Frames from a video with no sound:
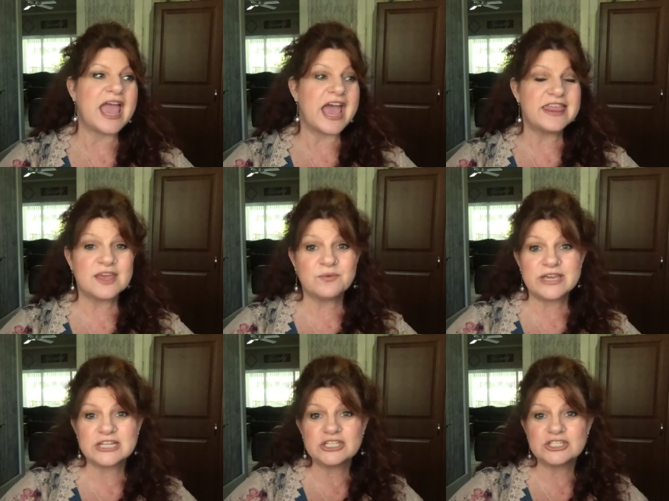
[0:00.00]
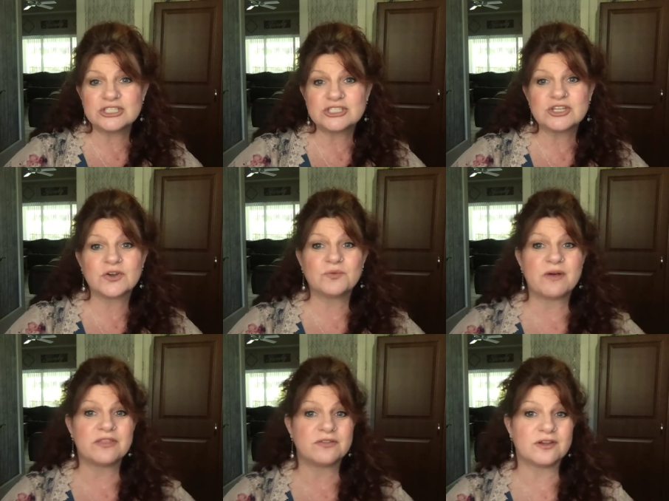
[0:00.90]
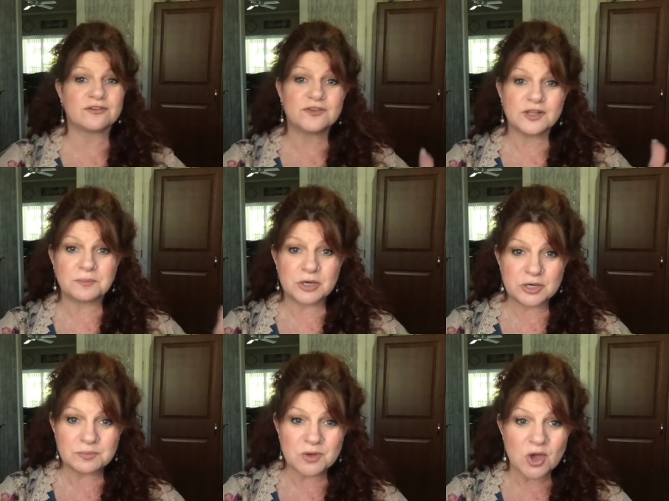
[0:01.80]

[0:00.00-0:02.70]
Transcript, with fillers: And then we get to discern whether they're full of poop